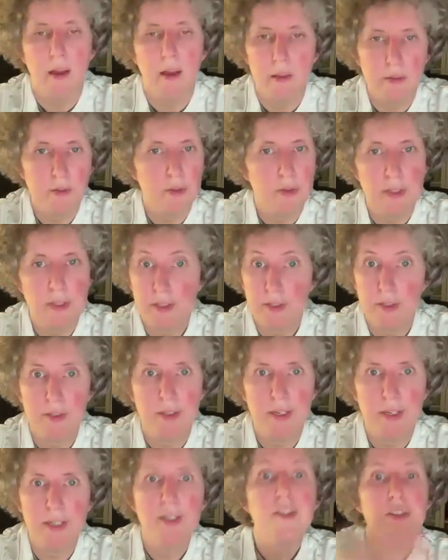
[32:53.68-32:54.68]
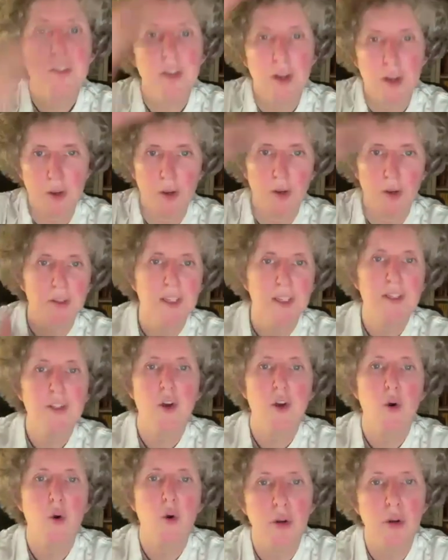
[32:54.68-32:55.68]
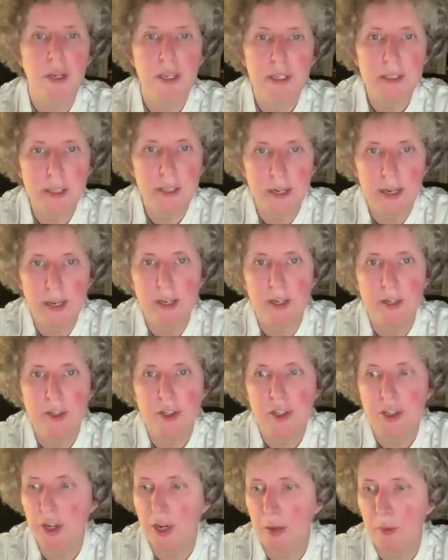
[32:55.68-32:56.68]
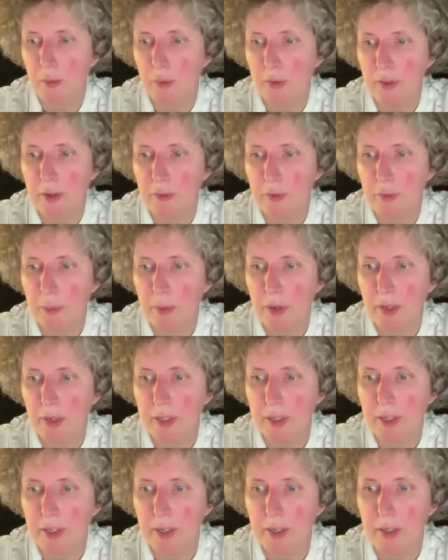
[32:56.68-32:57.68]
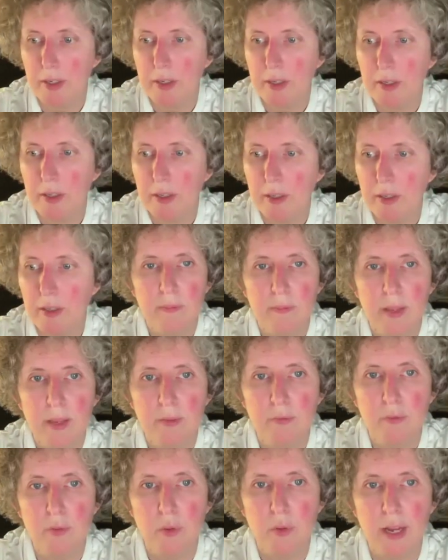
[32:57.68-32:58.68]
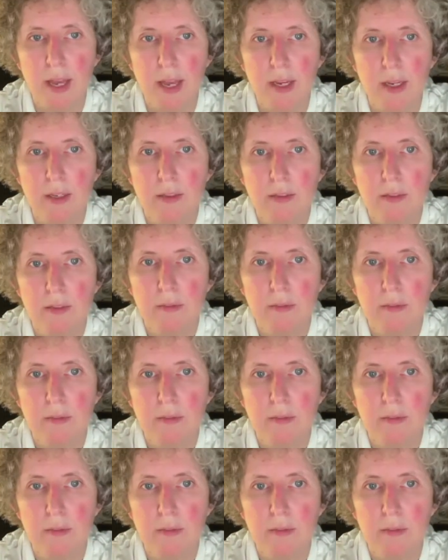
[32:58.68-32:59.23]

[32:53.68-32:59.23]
So there's a whole list that I can share with everybody here, if you'd like.